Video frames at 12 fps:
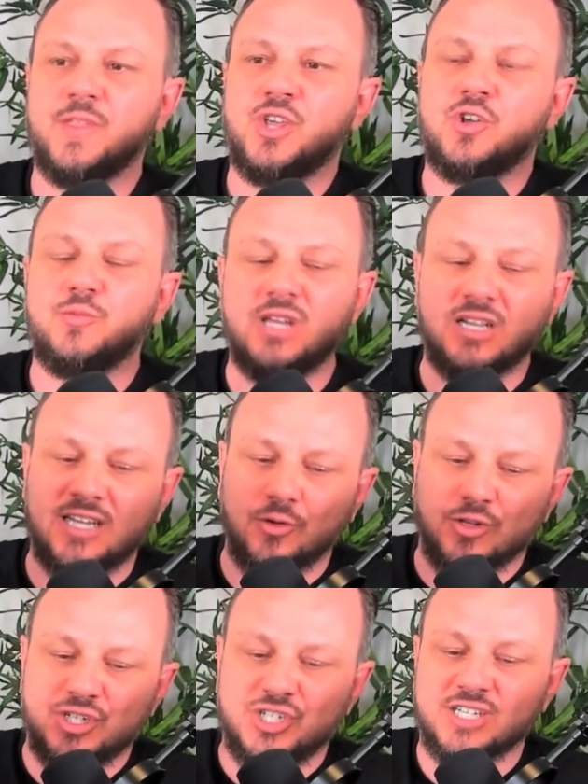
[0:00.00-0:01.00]
You can be a leader
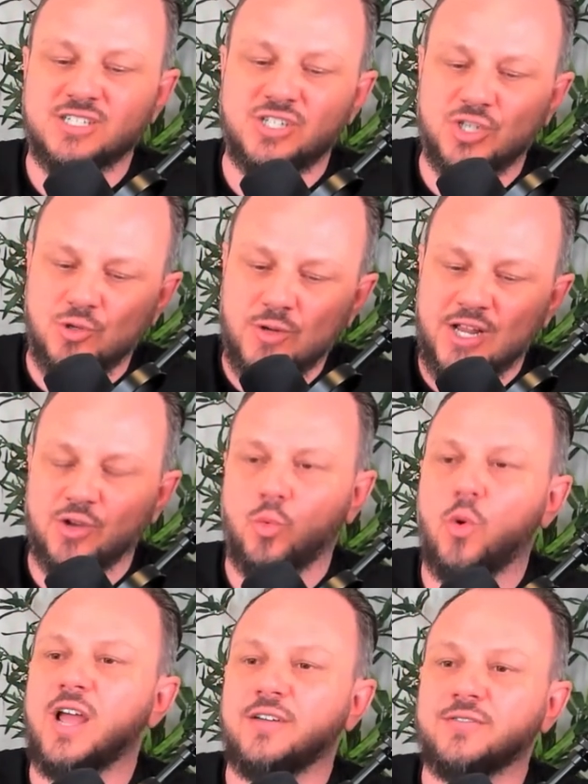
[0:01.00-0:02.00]
with just you and your
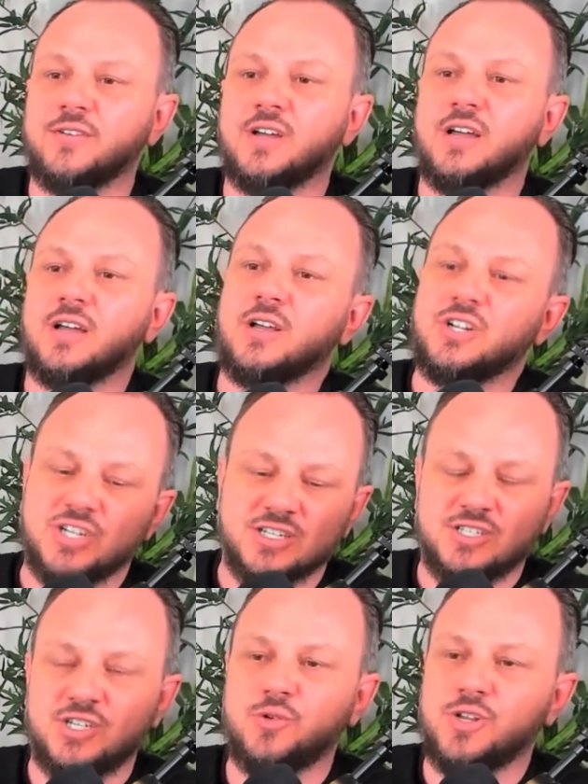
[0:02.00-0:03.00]
wife, just
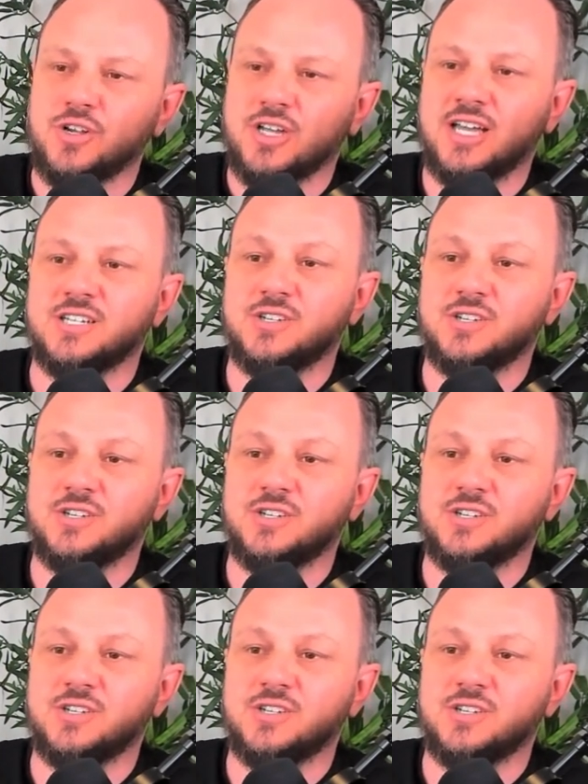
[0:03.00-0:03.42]
you and your kids.